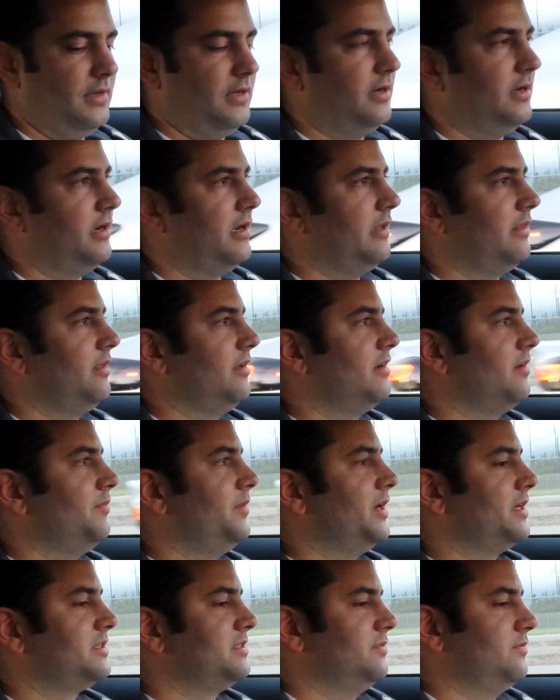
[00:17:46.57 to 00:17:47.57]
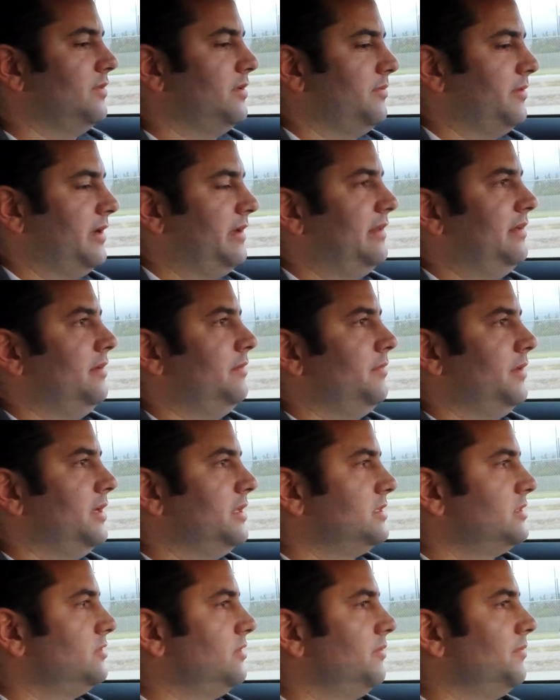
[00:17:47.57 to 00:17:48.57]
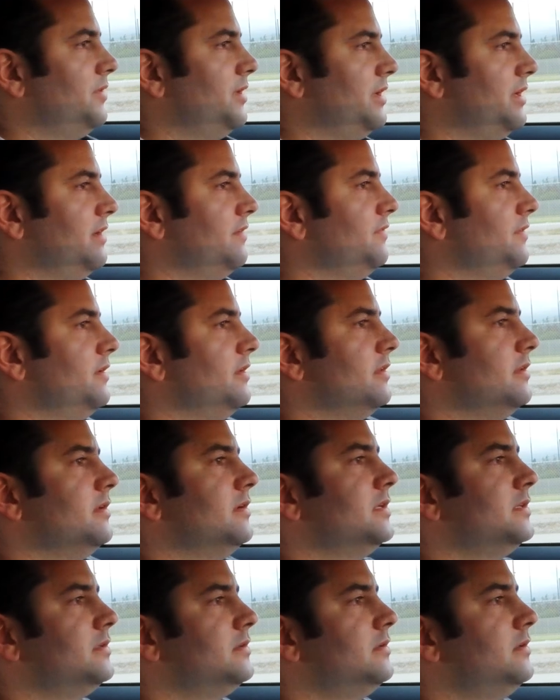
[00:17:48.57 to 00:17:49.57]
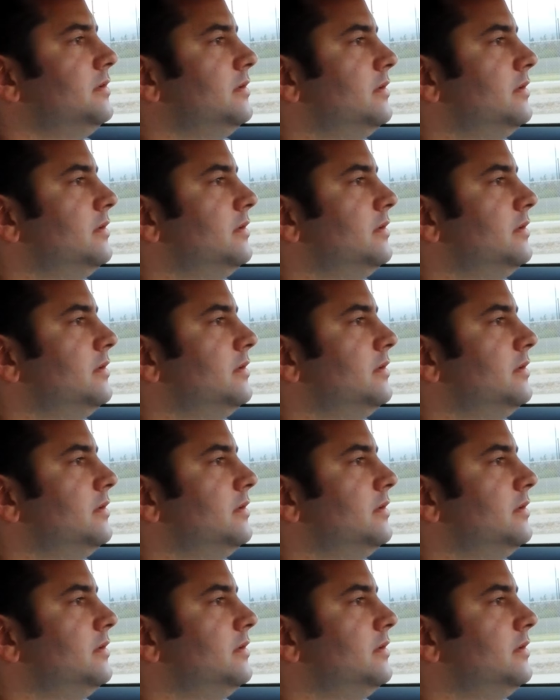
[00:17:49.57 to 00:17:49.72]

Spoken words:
I think I'm next to one of my teammates, so I'm going to give it a little